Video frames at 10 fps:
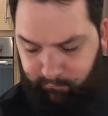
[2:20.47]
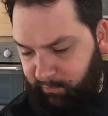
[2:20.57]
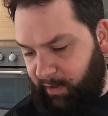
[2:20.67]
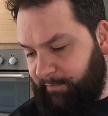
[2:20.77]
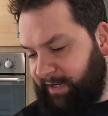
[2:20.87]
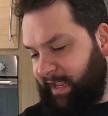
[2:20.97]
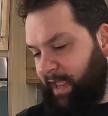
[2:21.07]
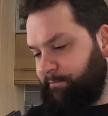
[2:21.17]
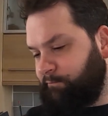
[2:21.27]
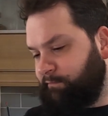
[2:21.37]
We're going
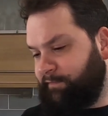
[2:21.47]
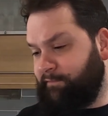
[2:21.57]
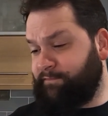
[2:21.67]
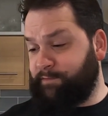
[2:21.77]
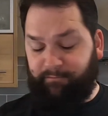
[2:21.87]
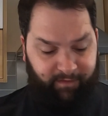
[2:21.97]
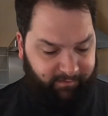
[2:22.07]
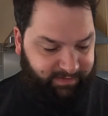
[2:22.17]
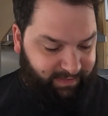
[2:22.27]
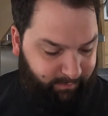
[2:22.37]
again with some
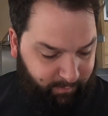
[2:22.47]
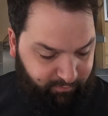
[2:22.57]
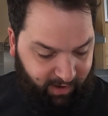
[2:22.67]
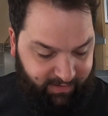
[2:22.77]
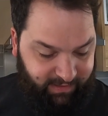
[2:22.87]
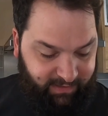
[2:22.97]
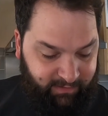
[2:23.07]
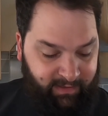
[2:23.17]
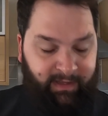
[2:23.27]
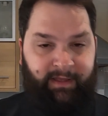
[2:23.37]
very similar
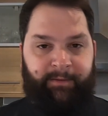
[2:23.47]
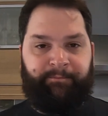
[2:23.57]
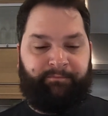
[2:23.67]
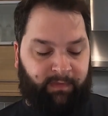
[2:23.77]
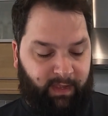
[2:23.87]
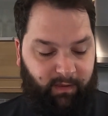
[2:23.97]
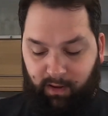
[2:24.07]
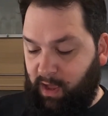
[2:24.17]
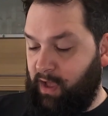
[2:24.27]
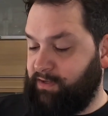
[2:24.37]
branding
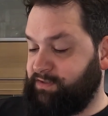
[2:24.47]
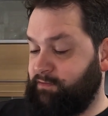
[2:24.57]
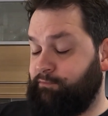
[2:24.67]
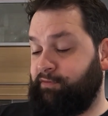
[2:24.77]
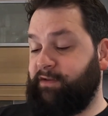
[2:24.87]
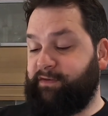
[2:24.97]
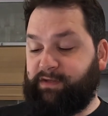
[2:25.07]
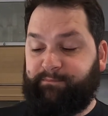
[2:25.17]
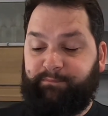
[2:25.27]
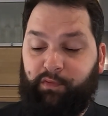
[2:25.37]
to the
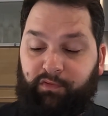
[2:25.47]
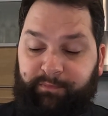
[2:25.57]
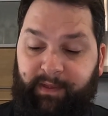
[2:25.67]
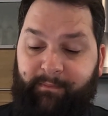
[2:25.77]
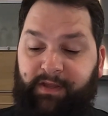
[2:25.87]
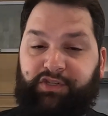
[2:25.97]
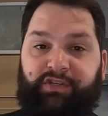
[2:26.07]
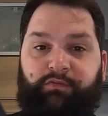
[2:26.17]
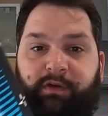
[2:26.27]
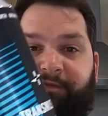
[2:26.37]
previous North beer
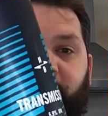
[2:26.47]
mentioned. We've